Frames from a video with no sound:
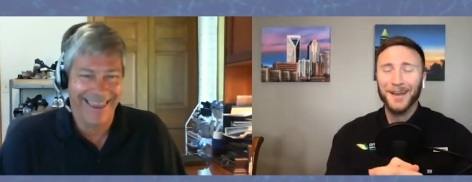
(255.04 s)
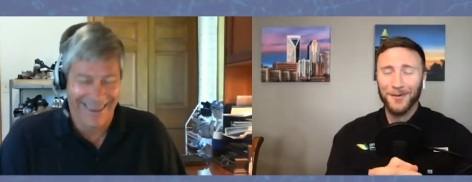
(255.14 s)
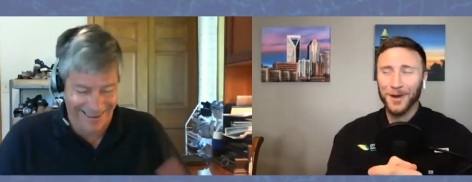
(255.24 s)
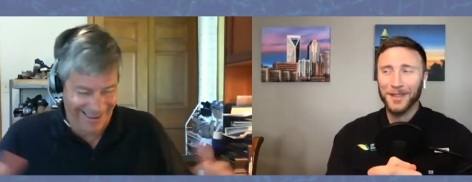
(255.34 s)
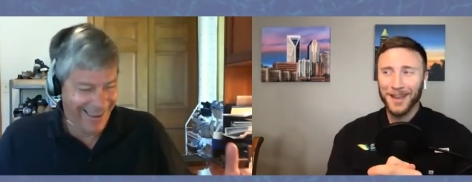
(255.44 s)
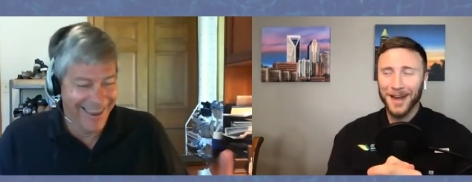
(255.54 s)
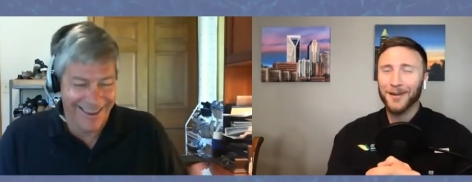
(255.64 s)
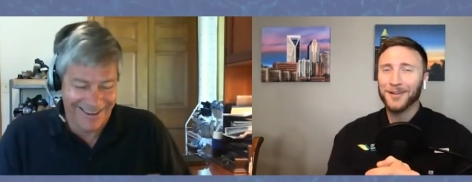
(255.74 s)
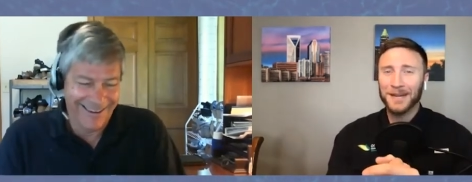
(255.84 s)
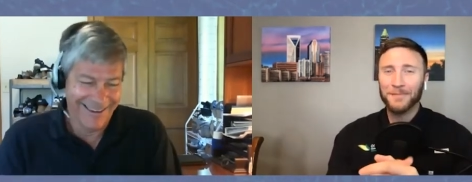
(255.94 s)
Speaker 1: when the
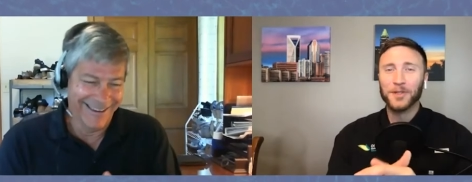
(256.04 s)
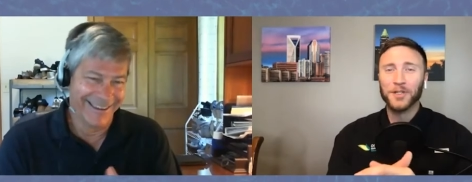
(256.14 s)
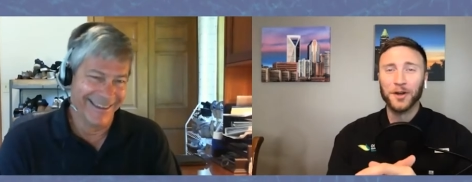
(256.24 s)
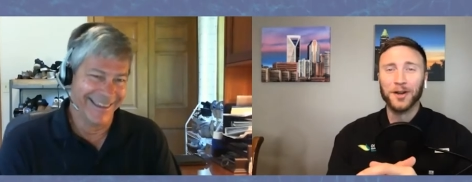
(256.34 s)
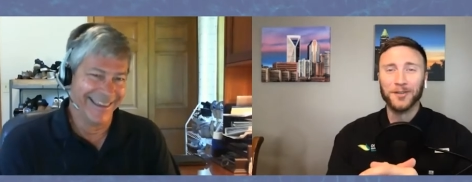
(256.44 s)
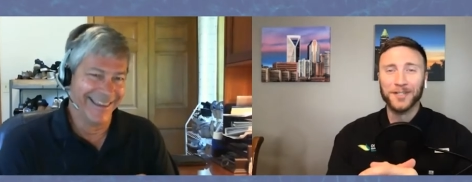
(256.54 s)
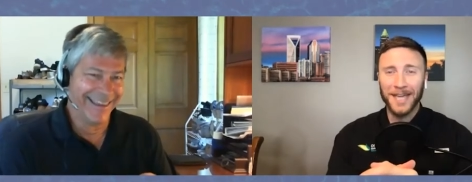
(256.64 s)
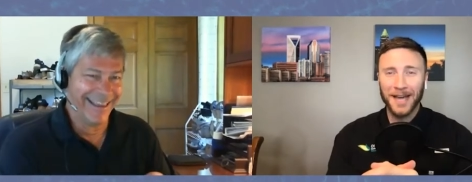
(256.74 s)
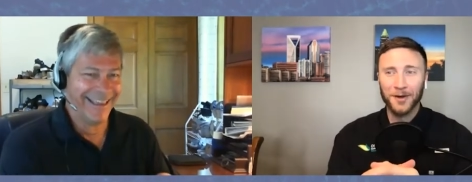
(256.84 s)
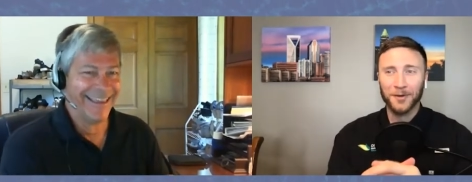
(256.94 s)
air temperature goes
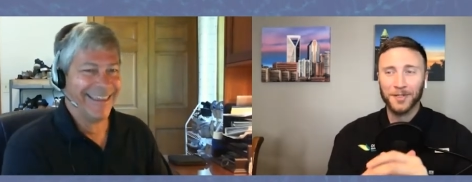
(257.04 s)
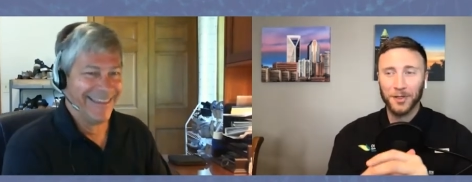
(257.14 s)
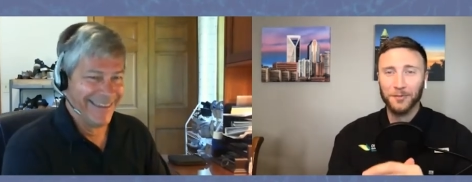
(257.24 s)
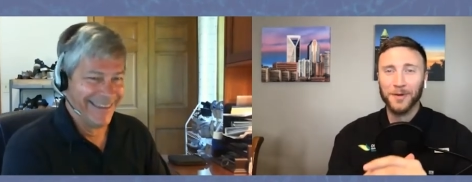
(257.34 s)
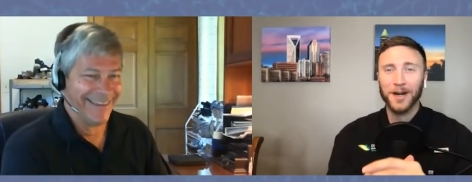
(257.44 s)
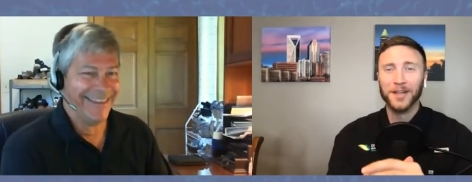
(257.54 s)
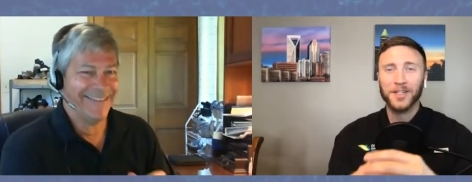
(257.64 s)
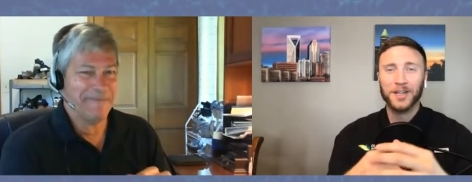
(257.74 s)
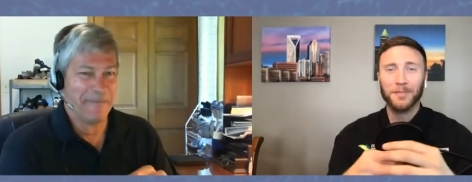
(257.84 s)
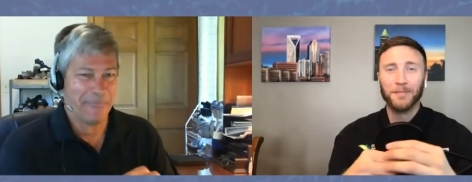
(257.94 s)
down too
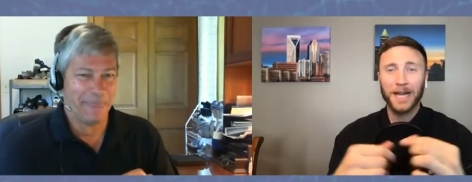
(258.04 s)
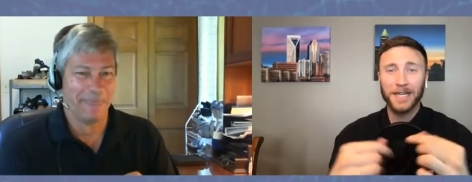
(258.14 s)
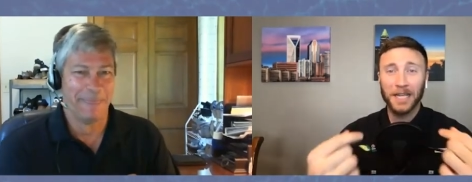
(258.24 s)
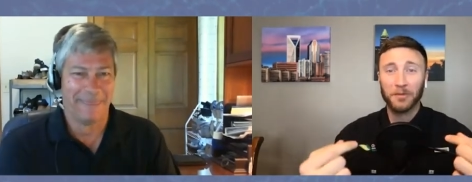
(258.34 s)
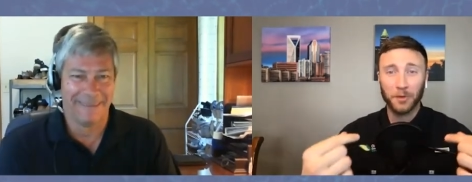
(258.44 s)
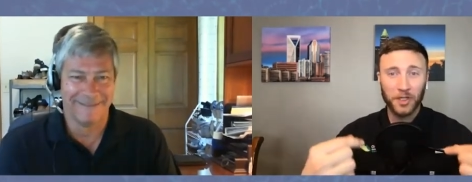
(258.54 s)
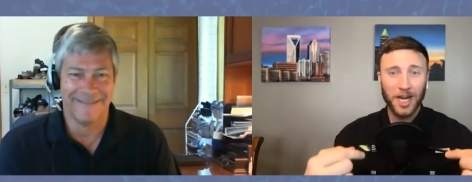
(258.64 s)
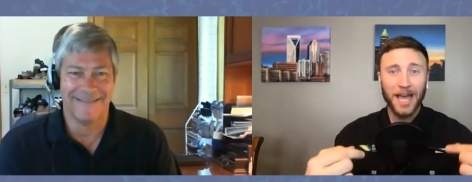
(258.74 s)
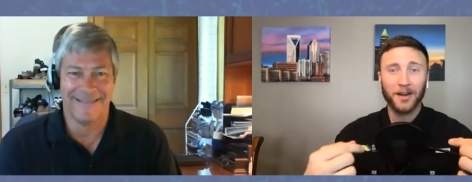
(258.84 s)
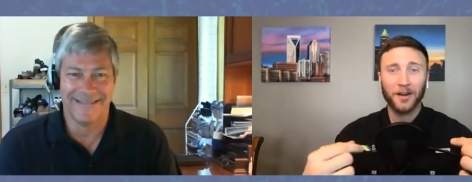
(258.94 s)
much, my teeth will
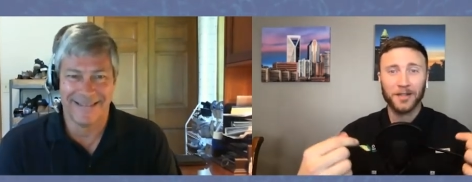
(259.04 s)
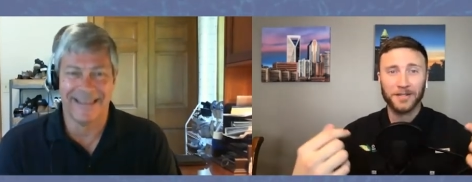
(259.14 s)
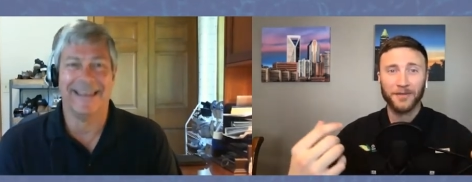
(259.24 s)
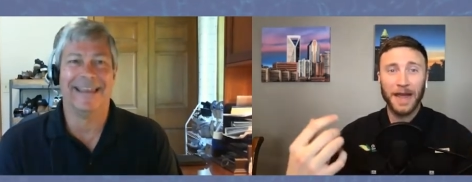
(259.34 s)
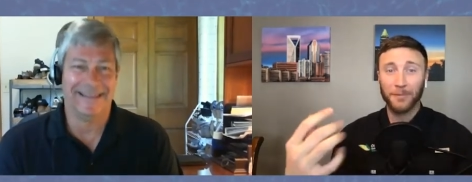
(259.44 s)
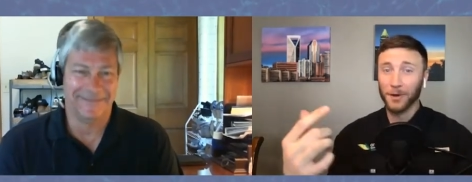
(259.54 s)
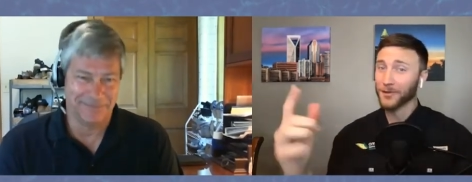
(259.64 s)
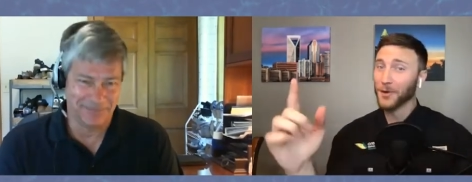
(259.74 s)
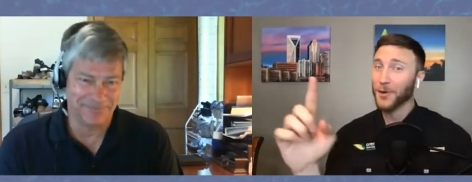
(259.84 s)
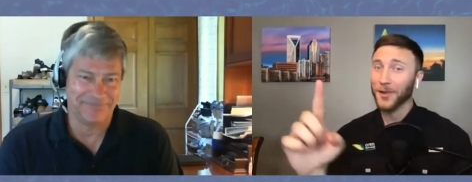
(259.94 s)
chatter because
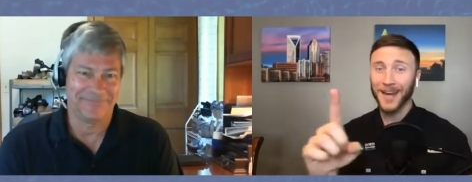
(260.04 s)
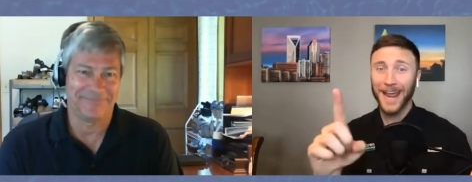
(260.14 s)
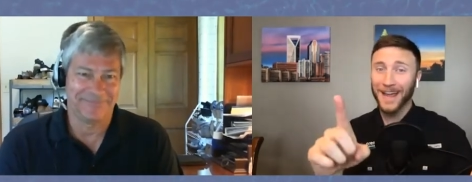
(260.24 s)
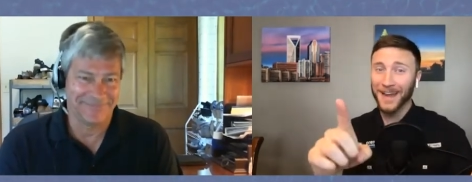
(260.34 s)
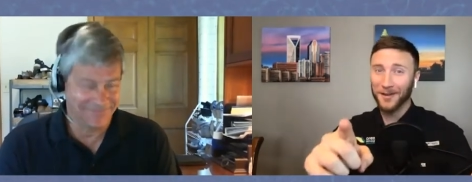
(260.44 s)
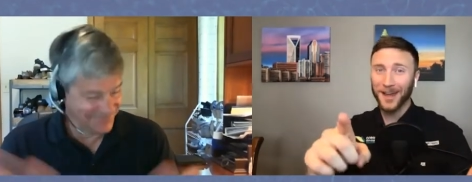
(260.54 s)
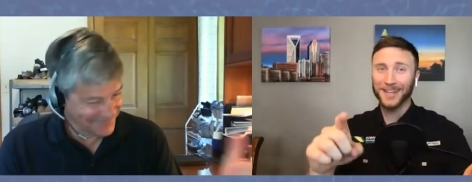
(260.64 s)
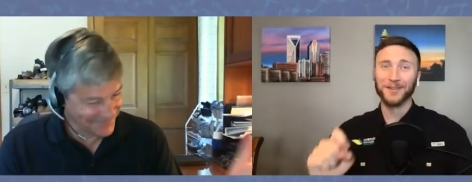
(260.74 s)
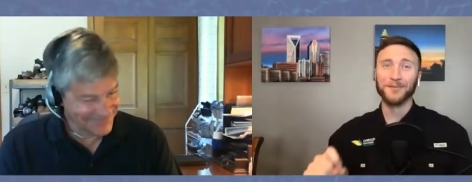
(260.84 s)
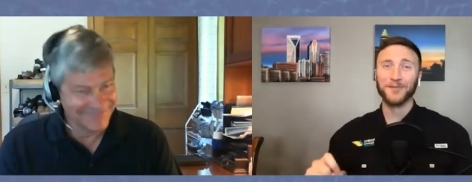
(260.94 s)
evaporative cooling. Hey, I know that
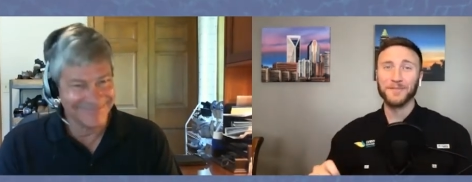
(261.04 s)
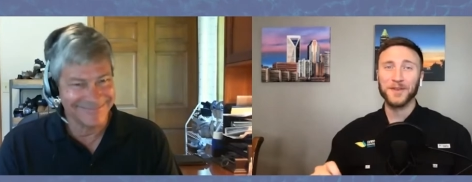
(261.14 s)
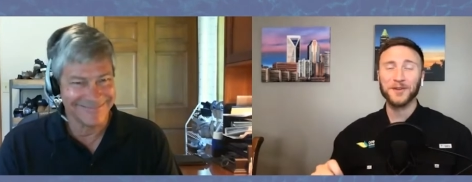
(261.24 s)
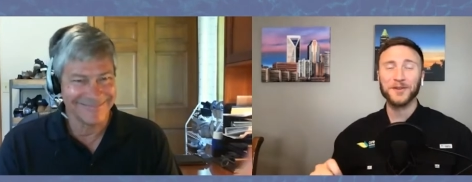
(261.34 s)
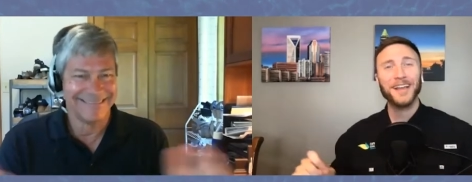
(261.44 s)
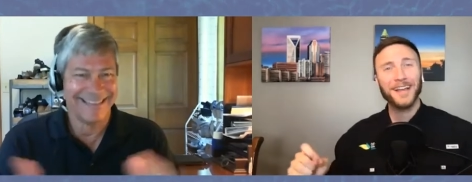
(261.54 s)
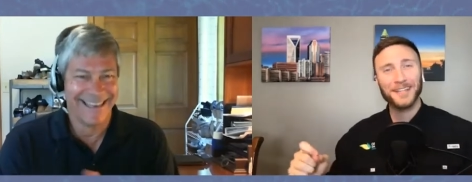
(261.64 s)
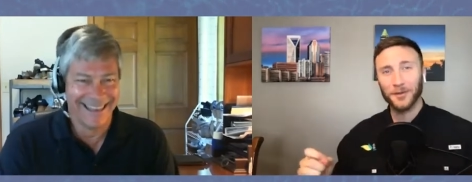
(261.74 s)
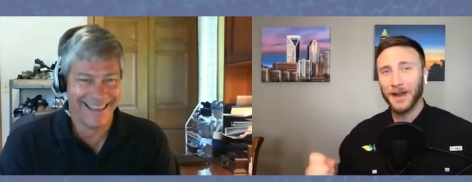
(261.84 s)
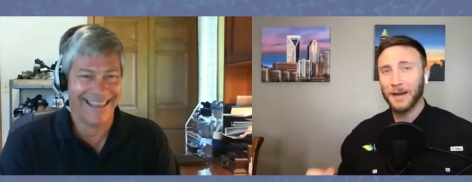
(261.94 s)
term from you.
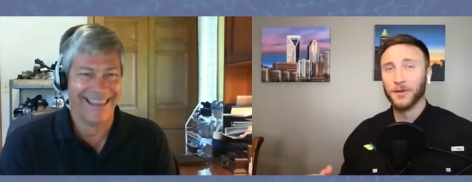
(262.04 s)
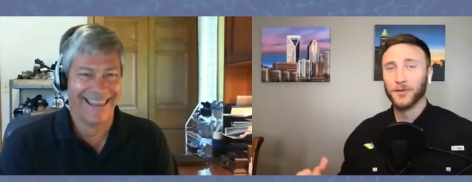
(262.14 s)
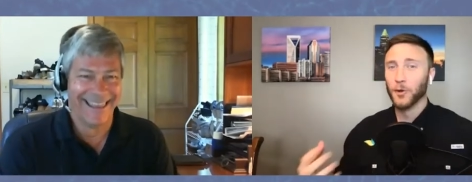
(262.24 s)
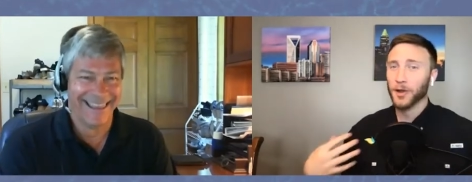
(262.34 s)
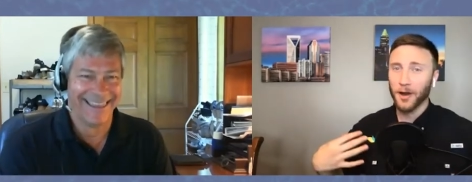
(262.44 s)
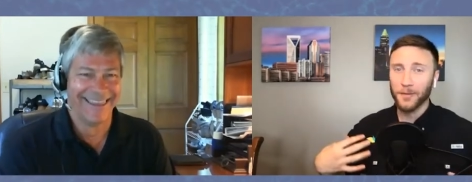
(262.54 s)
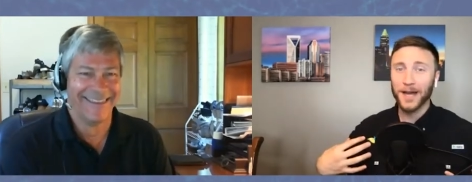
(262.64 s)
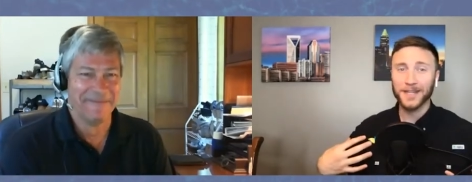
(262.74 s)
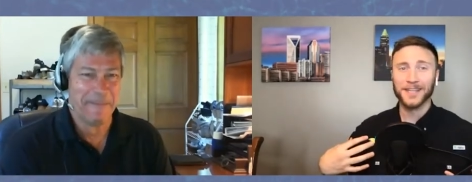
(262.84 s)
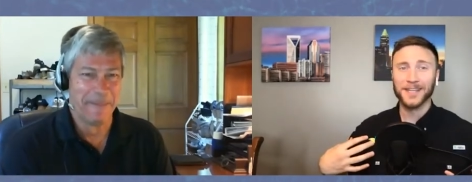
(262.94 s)
So evaporative cooling on
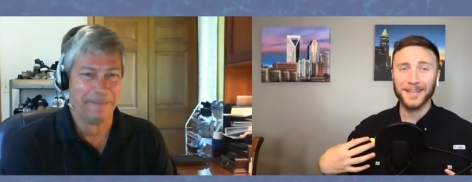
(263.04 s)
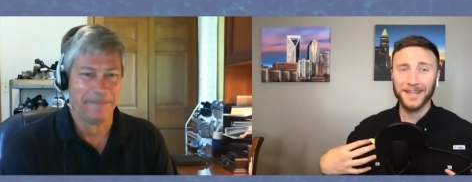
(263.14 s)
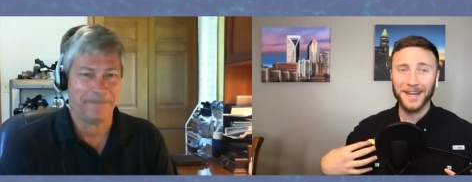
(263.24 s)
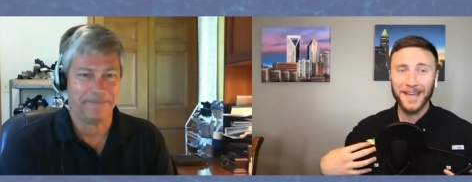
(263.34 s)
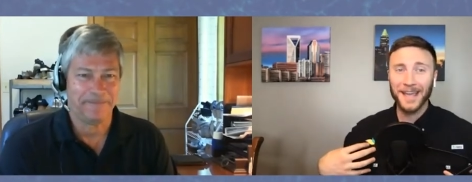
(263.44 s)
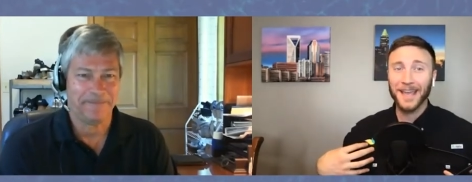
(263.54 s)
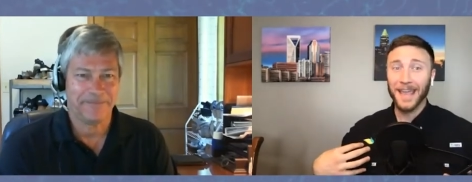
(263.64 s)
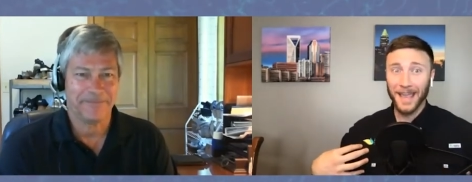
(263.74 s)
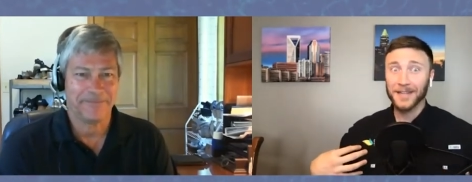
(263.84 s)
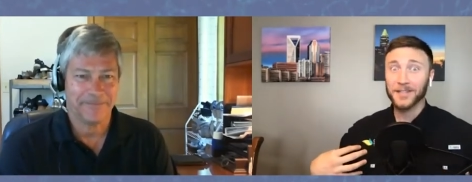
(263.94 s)
my skin
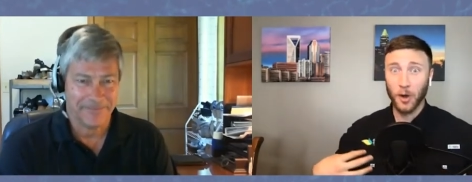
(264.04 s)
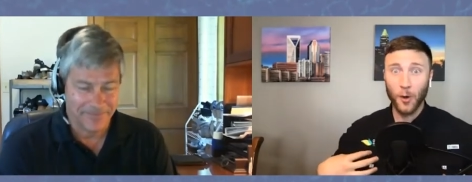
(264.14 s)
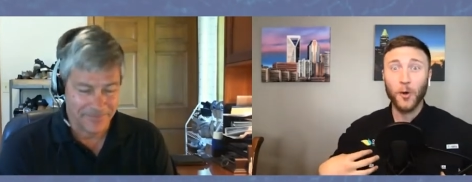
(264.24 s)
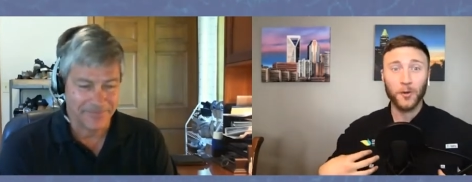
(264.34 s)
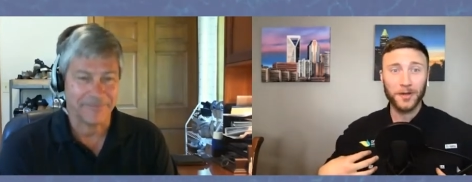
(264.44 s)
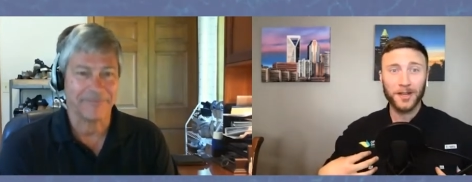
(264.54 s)
it's cold.